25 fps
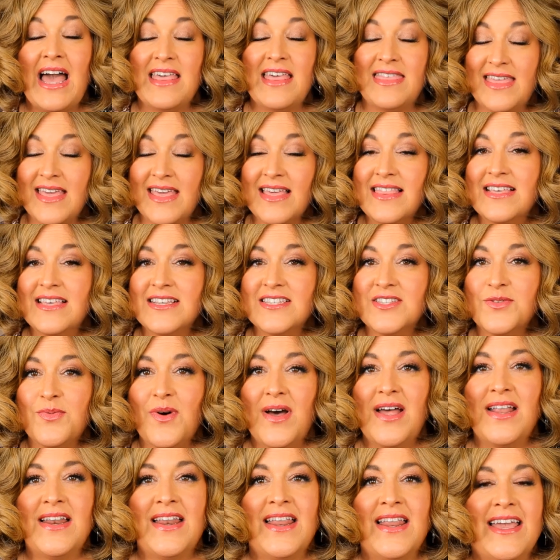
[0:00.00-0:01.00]
I think
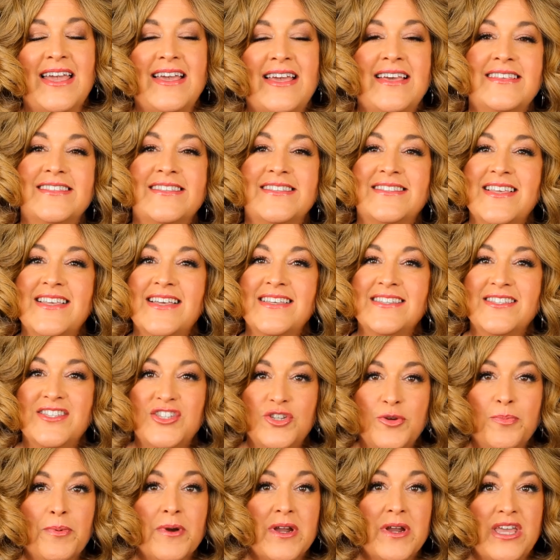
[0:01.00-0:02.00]
this one is
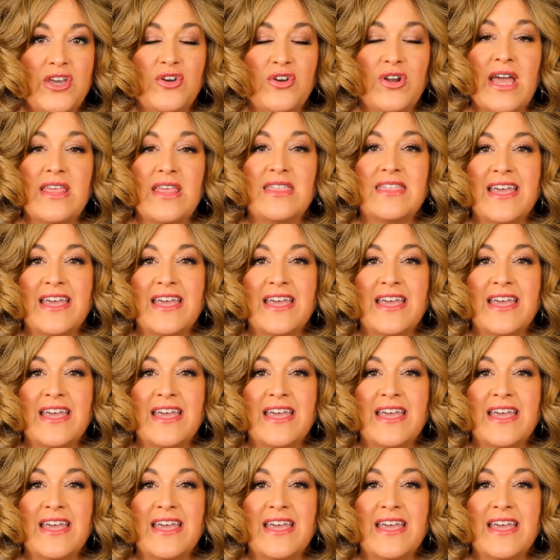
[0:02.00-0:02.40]
super cute.